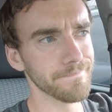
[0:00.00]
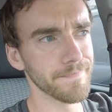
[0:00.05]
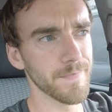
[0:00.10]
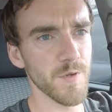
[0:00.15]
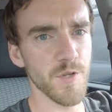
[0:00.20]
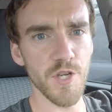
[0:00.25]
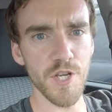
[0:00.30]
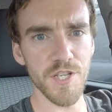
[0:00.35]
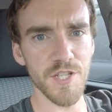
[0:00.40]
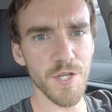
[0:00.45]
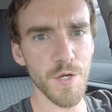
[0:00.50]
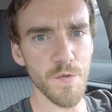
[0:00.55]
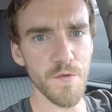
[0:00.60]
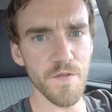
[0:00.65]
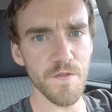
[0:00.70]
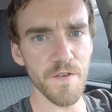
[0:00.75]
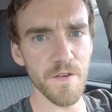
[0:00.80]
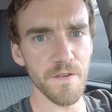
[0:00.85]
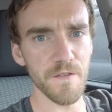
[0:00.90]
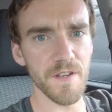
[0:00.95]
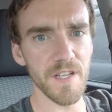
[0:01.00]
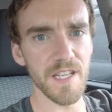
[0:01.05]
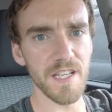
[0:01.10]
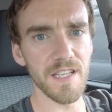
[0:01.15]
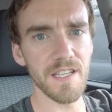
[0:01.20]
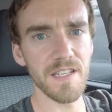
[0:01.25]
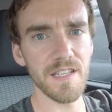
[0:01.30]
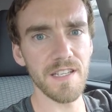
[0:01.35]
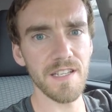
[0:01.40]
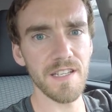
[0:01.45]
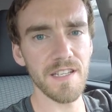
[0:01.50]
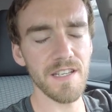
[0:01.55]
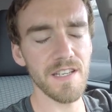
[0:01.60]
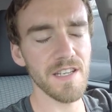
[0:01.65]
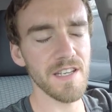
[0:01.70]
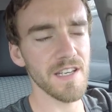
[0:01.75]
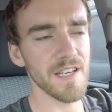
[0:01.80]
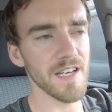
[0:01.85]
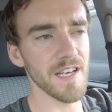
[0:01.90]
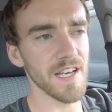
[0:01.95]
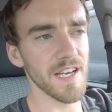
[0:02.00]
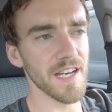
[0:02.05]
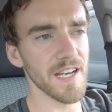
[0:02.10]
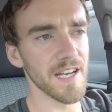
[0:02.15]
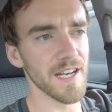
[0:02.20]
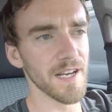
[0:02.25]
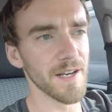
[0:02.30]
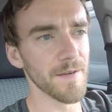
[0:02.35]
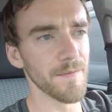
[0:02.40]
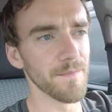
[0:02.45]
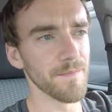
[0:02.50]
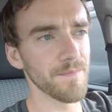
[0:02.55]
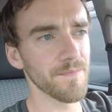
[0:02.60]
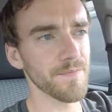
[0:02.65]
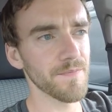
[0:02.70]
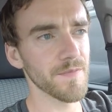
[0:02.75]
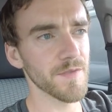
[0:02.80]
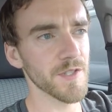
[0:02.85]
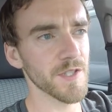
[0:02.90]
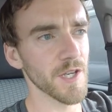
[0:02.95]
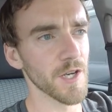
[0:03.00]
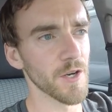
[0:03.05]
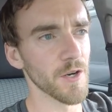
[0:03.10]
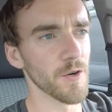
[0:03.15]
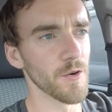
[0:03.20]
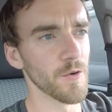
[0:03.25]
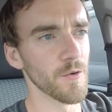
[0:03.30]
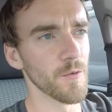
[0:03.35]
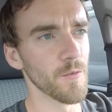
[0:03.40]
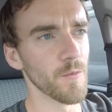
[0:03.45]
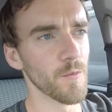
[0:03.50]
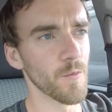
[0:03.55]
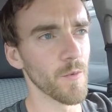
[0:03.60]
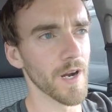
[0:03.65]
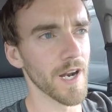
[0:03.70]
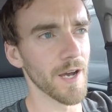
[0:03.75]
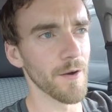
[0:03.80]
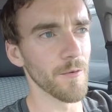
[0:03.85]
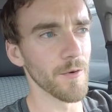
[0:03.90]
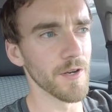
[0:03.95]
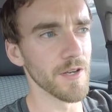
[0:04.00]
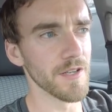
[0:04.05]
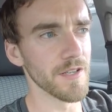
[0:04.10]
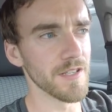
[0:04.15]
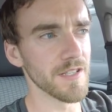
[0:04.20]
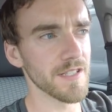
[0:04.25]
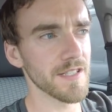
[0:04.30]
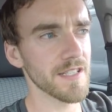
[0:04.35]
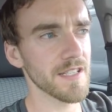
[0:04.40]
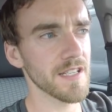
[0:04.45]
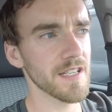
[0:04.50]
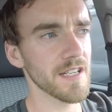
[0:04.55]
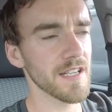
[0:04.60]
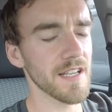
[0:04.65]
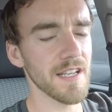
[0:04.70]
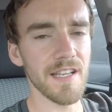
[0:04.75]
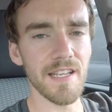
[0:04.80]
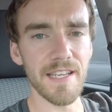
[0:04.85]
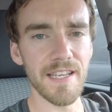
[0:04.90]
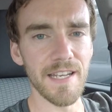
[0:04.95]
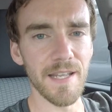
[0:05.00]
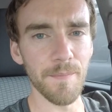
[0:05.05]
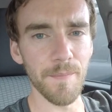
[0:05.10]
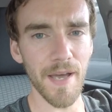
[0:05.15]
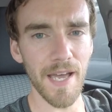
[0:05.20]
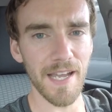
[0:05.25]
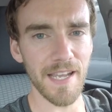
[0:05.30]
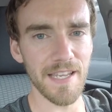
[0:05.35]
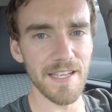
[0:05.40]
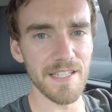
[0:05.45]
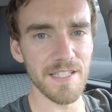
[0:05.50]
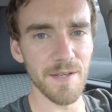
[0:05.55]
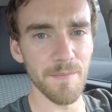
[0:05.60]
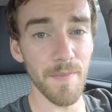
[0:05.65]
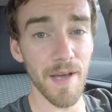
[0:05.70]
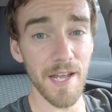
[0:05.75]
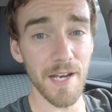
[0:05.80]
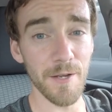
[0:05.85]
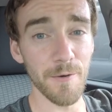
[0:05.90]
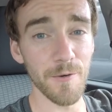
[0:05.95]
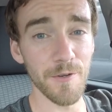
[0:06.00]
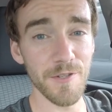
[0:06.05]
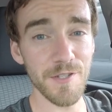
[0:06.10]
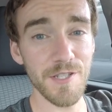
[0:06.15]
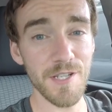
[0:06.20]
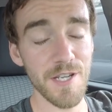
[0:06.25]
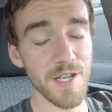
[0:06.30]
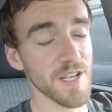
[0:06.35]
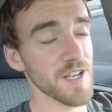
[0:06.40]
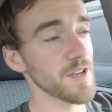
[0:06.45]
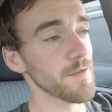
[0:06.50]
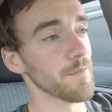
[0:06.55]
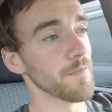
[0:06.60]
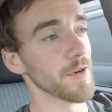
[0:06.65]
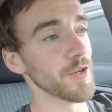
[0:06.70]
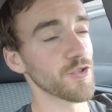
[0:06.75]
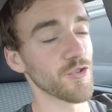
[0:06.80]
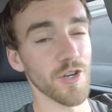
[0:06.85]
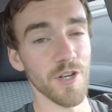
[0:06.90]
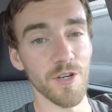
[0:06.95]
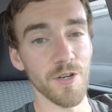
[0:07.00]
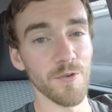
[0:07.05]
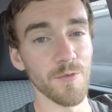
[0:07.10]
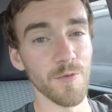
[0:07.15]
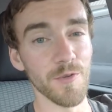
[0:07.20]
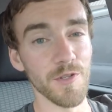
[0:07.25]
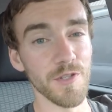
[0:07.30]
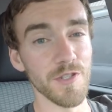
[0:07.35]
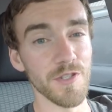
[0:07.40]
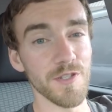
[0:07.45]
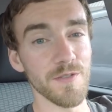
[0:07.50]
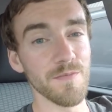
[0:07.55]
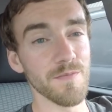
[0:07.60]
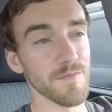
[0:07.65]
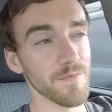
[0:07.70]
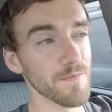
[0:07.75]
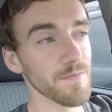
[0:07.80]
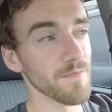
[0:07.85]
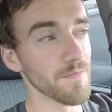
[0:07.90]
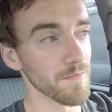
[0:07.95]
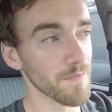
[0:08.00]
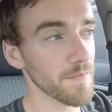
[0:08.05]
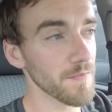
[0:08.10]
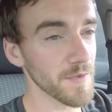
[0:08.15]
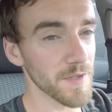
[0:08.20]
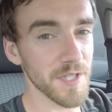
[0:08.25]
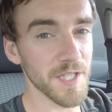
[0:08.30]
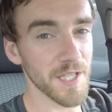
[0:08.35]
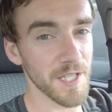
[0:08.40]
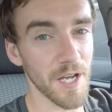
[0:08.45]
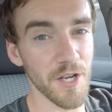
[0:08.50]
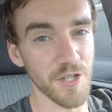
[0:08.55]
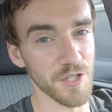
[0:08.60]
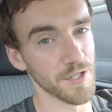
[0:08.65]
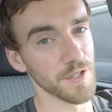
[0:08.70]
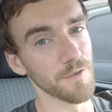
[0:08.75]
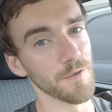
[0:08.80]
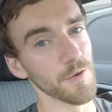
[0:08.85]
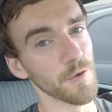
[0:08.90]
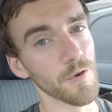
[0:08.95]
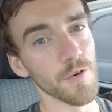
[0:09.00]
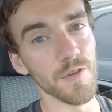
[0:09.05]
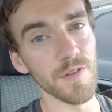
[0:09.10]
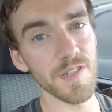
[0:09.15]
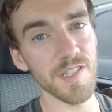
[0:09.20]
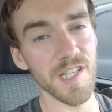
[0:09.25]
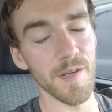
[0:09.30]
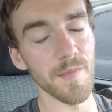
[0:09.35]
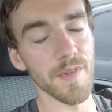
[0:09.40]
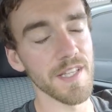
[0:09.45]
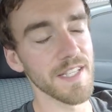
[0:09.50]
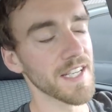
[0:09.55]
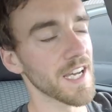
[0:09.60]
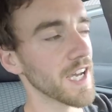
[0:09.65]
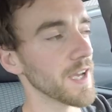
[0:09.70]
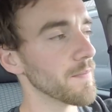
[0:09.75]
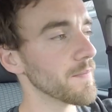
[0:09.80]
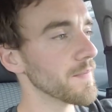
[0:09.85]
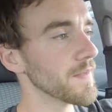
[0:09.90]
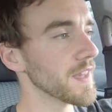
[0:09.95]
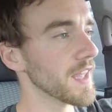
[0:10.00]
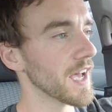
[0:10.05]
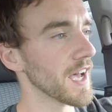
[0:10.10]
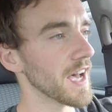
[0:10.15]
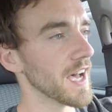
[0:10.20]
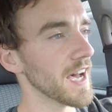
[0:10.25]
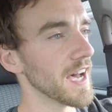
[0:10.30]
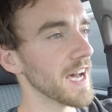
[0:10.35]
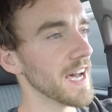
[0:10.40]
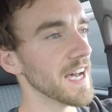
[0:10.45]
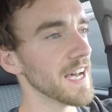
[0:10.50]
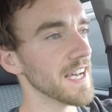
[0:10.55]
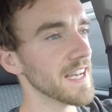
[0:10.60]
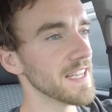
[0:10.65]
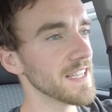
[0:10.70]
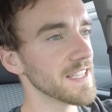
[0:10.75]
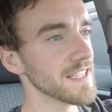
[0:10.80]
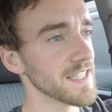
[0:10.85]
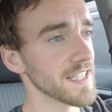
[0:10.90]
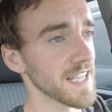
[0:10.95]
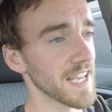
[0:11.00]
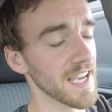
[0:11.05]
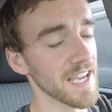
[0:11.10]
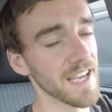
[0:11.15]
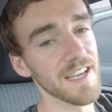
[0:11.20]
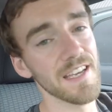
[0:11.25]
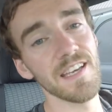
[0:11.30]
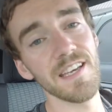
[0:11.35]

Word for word: just over fifty. Um, so when I was leaning back into manuals, my truck was touching the floor some of the time. Uh, so yeah,